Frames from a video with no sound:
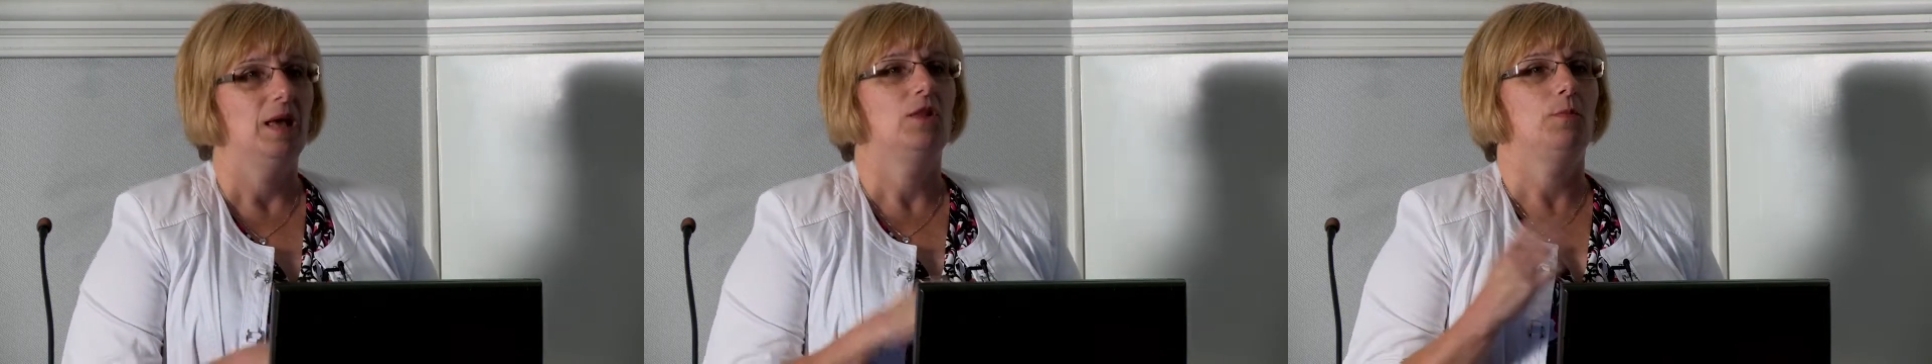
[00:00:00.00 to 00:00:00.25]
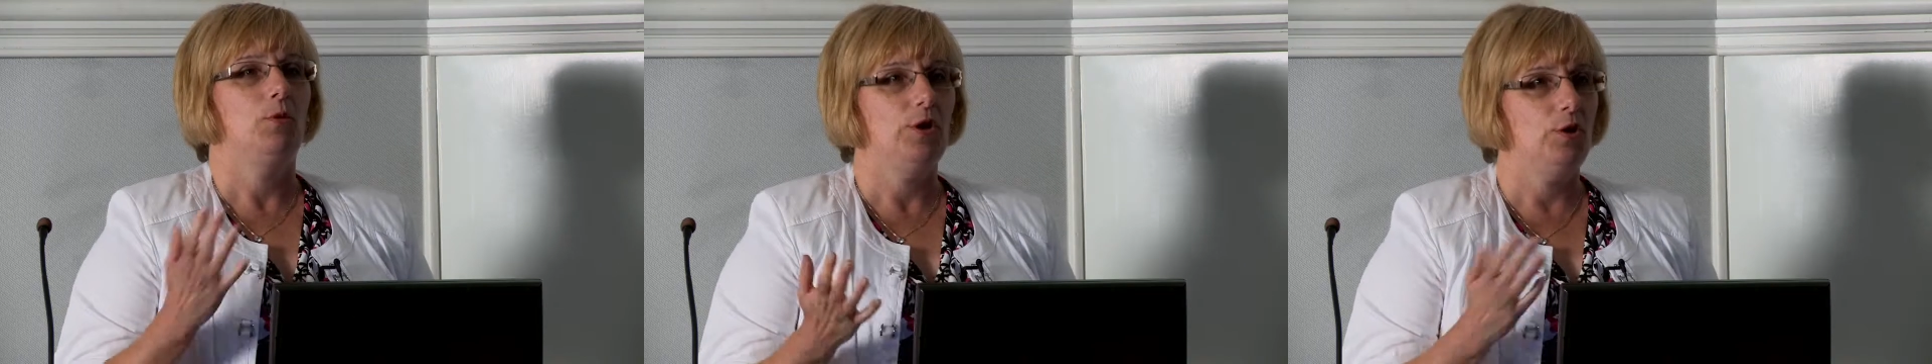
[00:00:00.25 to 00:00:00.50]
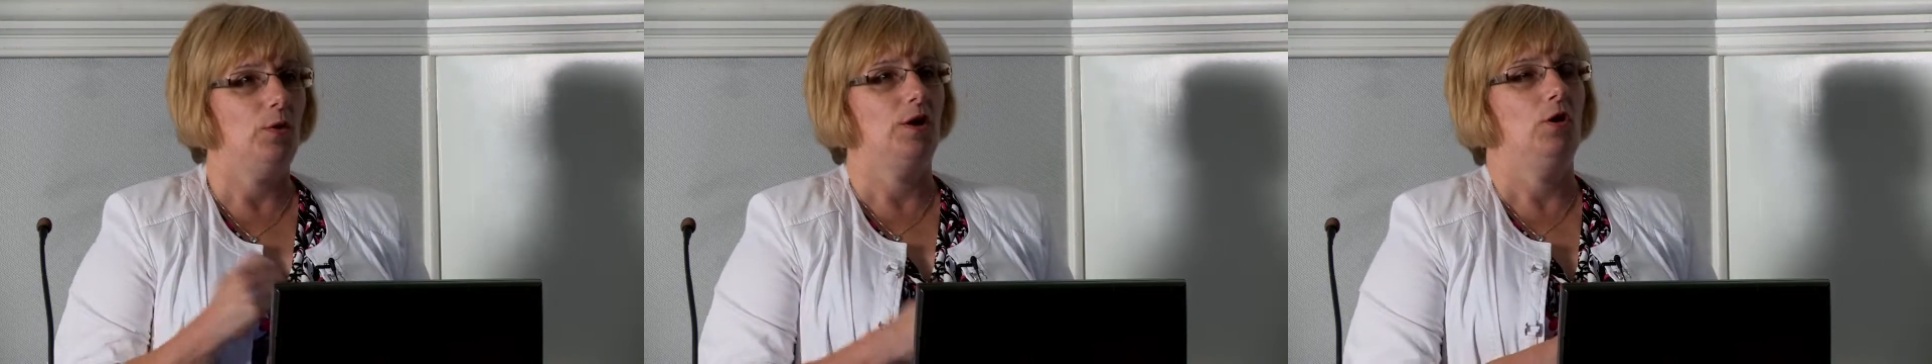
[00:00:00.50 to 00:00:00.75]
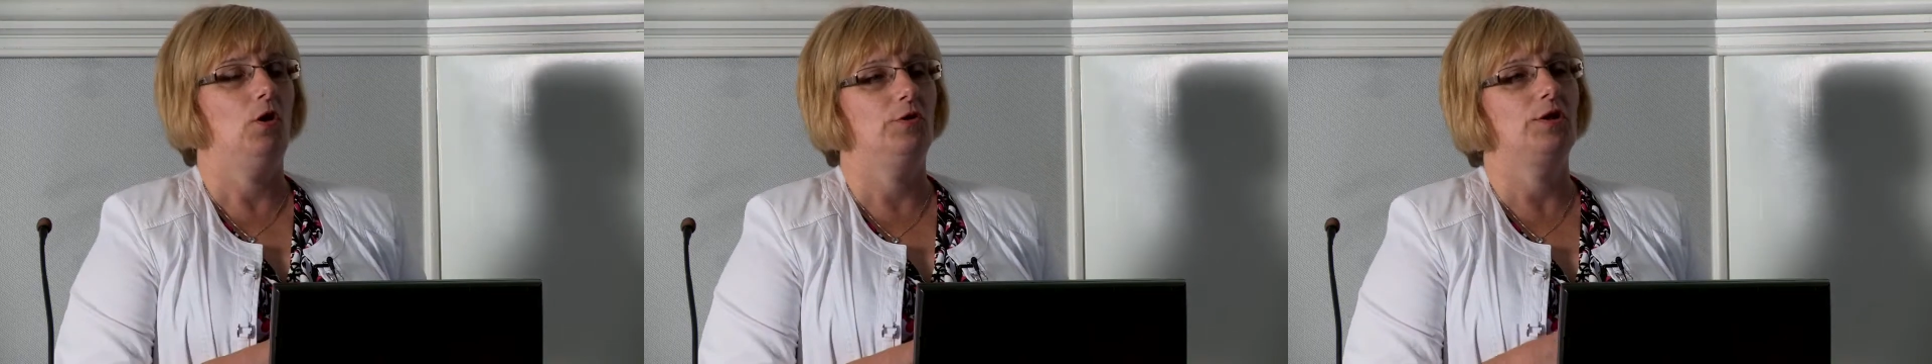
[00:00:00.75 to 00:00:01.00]
They'll put you on
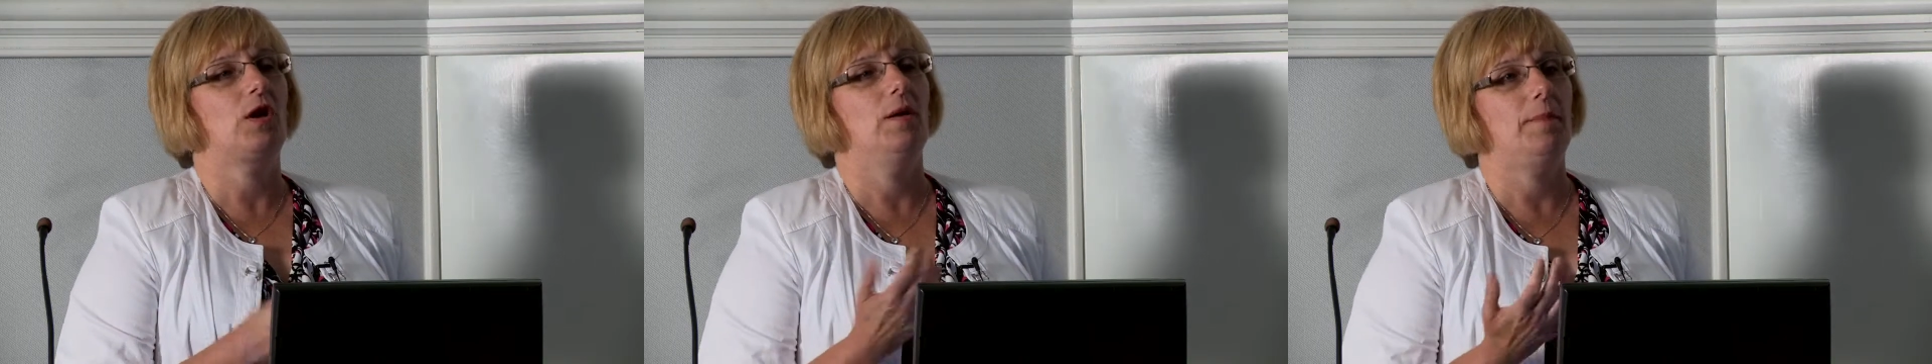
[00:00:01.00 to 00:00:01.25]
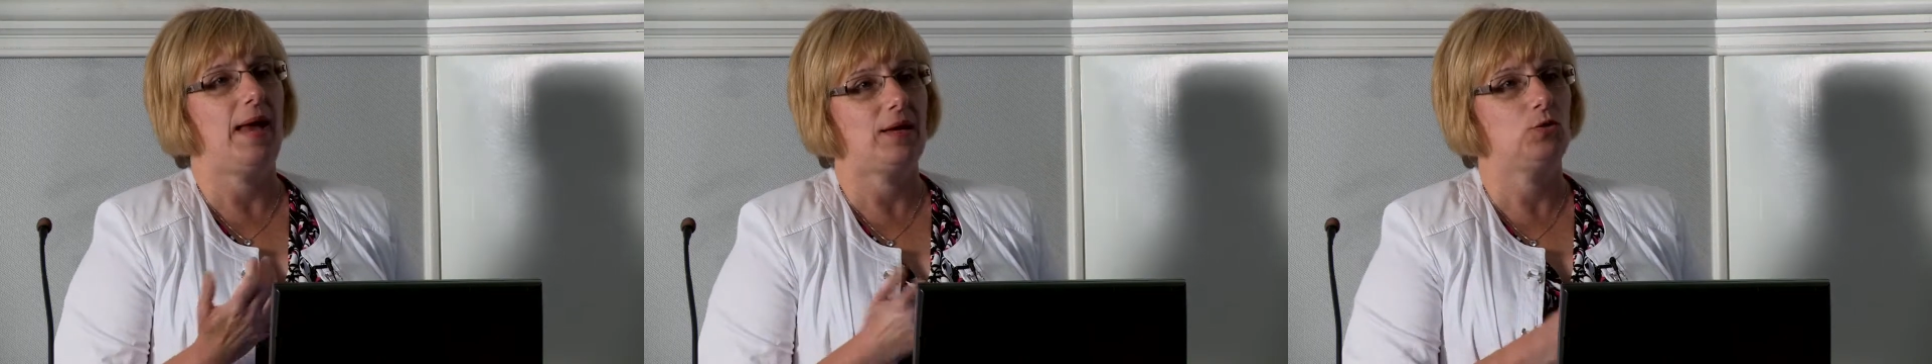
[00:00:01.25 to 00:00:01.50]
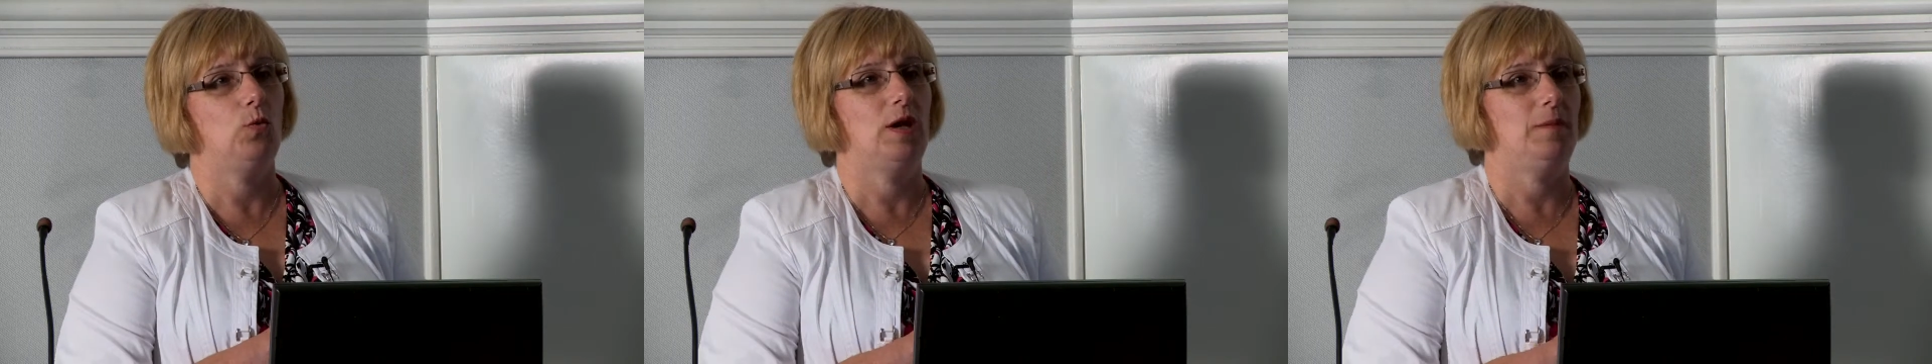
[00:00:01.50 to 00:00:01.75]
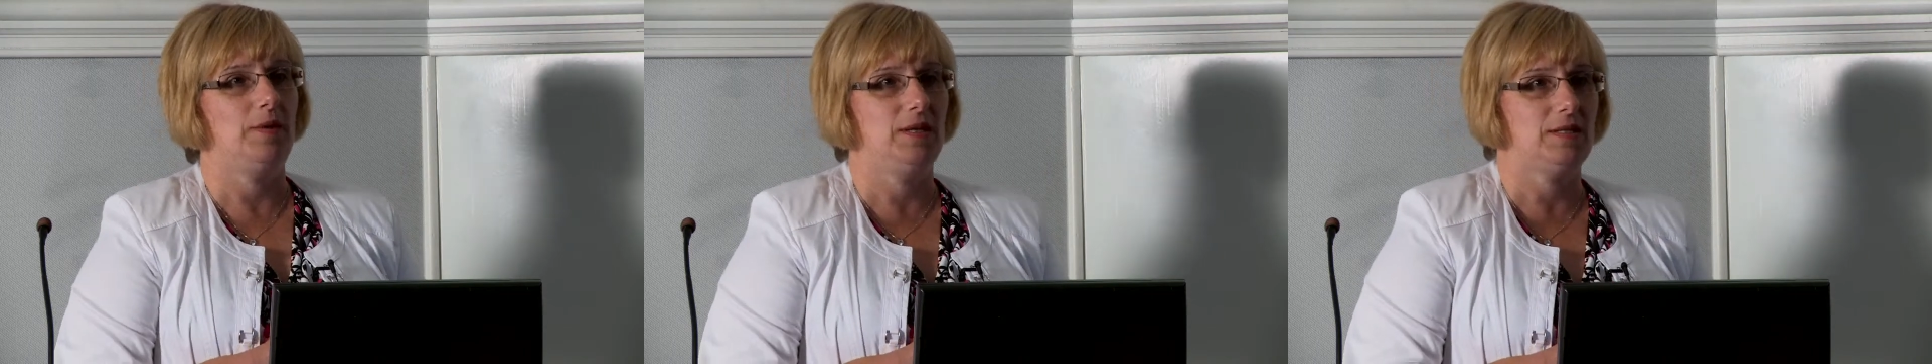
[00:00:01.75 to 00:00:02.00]
hold. They'll come back
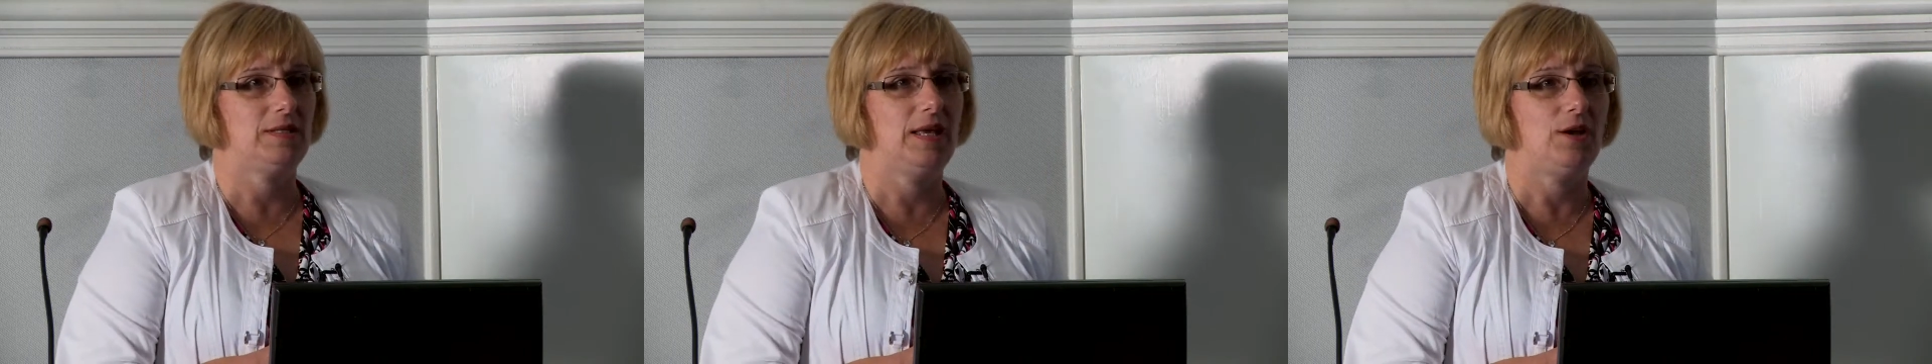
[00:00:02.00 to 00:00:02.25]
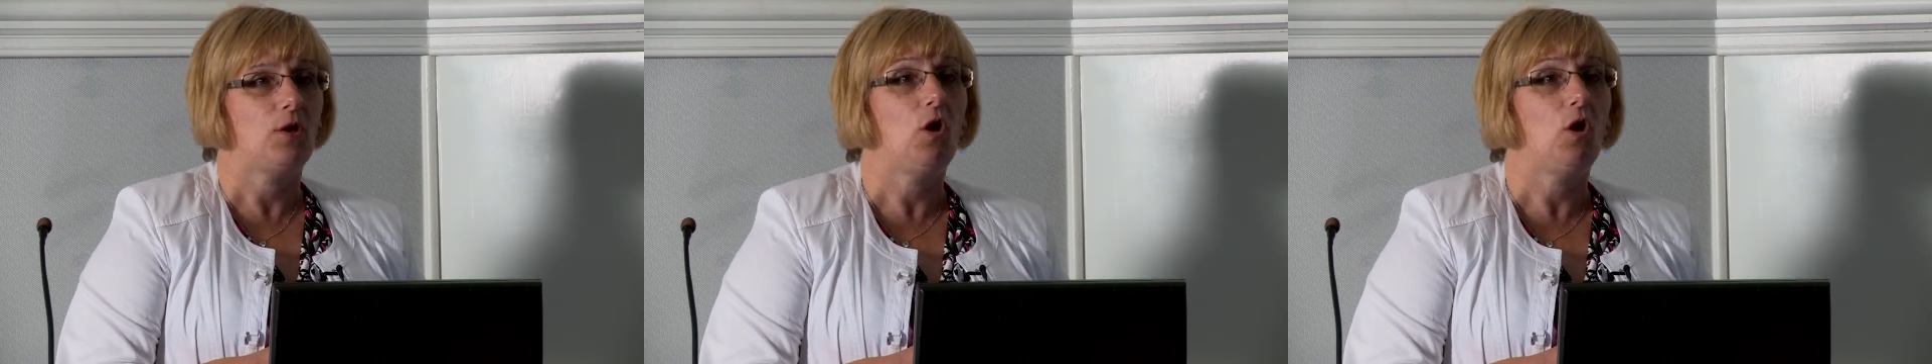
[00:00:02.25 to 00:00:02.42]
20 minutes later